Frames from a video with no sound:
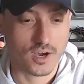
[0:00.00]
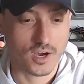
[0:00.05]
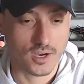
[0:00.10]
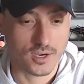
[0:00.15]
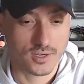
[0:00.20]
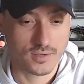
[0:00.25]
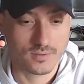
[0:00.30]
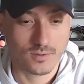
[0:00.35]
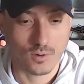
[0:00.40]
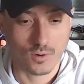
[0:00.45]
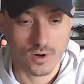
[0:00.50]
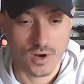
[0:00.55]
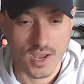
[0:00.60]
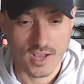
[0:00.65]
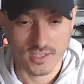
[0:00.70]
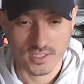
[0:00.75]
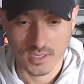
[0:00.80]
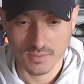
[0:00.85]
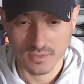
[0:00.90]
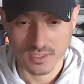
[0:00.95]
HUD, or
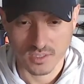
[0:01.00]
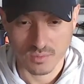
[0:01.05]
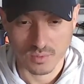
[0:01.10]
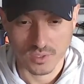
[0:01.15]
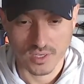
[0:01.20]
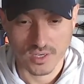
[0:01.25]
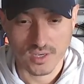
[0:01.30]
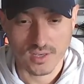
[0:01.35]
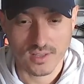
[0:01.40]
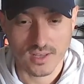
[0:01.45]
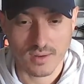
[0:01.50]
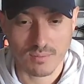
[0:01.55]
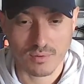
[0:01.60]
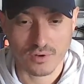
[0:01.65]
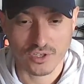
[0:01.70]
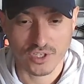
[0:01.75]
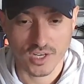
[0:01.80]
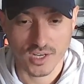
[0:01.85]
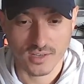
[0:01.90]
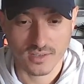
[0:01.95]
heads-up display, that
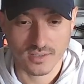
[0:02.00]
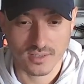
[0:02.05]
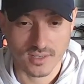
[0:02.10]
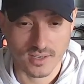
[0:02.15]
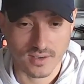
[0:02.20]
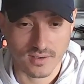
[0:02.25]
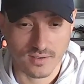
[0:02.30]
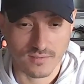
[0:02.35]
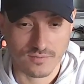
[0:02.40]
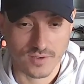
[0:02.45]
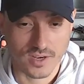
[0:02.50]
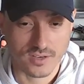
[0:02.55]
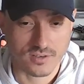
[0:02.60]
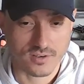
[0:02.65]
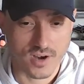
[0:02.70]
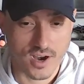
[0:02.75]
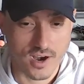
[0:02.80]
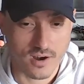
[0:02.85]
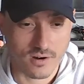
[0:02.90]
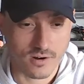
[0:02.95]
projects a
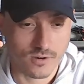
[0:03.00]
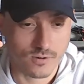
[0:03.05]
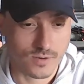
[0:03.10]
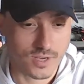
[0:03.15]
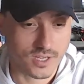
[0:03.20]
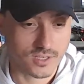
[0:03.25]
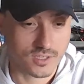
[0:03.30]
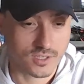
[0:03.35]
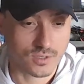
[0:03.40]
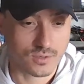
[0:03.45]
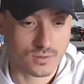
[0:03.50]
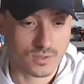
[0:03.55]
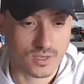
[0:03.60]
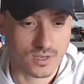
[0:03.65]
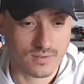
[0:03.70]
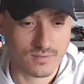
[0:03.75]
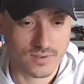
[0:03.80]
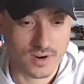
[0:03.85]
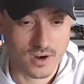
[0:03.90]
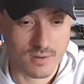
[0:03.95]
vector arrow into
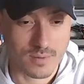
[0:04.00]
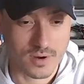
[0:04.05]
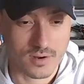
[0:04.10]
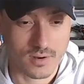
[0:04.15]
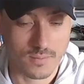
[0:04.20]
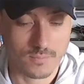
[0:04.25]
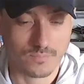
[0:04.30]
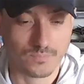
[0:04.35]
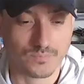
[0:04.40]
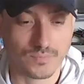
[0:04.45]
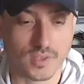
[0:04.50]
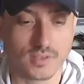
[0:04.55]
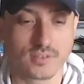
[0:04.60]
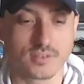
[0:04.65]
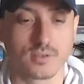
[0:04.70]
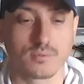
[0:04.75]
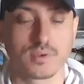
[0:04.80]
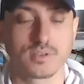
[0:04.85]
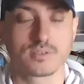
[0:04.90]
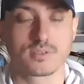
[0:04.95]
the environment.
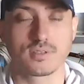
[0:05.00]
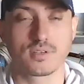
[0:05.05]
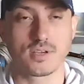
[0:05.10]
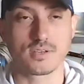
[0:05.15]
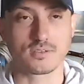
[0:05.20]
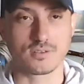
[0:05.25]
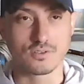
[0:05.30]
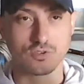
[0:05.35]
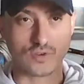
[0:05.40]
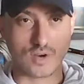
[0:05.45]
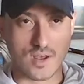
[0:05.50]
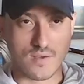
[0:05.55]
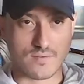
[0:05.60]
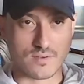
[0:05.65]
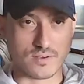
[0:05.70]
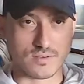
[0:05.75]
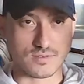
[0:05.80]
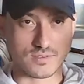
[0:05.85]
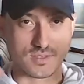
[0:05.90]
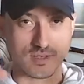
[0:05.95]
So basically, as you're
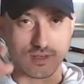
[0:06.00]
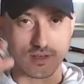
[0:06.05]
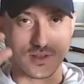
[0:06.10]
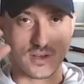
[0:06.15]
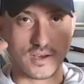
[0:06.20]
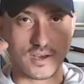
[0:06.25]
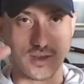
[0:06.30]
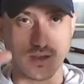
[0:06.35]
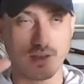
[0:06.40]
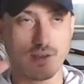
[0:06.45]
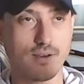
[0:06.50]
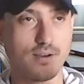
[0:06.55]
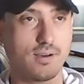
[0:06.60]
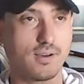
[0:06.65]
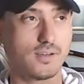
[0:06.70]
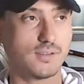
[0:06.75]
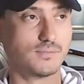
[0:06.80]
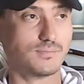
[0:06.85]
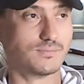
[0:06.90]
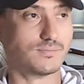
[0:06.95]
driving, you see like,
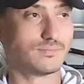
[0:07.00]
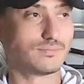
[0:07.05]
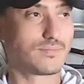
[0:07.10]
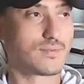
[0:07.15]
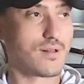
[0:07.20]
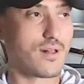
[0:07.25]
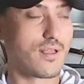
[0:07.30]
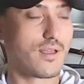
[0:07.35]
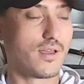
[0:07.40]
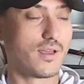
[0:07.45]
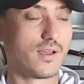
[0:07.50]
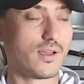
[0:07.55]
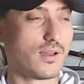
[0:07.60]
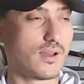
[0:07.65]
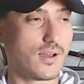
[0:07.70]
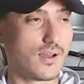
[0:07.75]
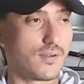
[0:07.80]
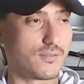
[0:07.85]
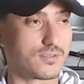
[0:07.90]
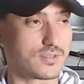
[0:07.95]
for
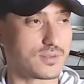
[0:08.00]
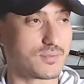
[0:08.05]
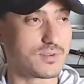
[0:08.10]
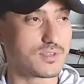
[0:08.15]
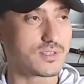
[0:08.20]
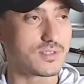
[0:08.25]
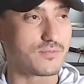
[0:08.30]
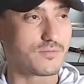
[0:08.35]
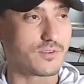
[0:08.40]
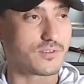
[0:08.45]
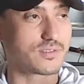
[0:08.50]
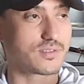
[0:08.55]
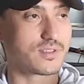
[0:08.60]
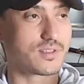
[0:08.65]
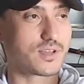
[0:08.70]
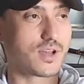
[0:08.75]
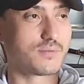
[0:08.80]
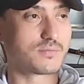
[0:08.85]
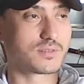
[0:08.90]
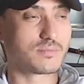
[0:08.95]
some reason, the first
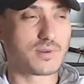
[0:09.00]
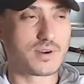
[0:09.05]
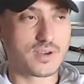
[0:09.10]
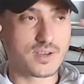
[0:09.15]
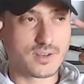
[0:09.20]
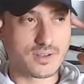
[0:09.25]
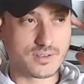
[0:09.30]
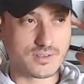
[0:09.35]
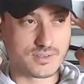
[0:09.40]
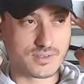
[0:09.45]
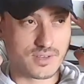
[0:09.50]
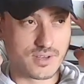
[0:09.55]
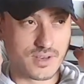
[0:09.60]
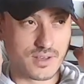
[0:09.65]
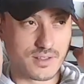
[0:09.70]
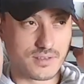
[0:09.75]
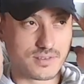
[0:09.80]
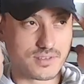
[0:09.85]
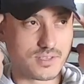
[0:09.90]
thing that comes to mind is the